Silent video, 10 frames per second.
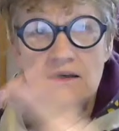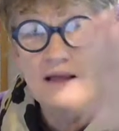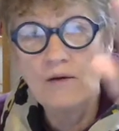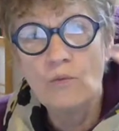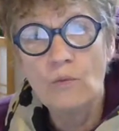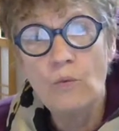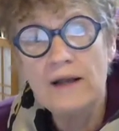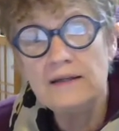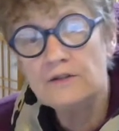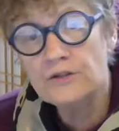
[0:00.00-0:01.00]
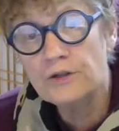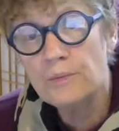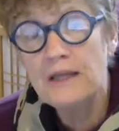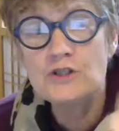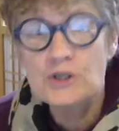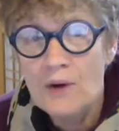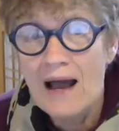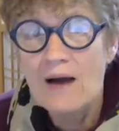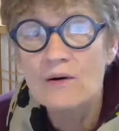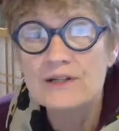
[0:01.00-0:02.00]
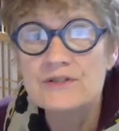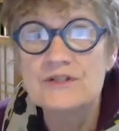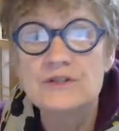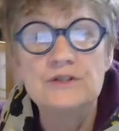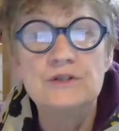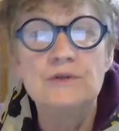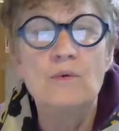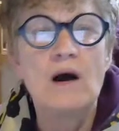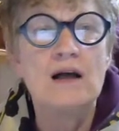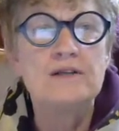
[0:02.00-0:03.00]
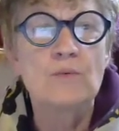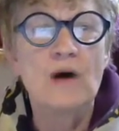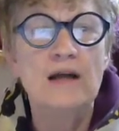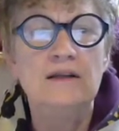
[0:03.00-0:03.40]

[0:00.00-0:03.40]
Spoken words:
what took me 2 hours to do was 1,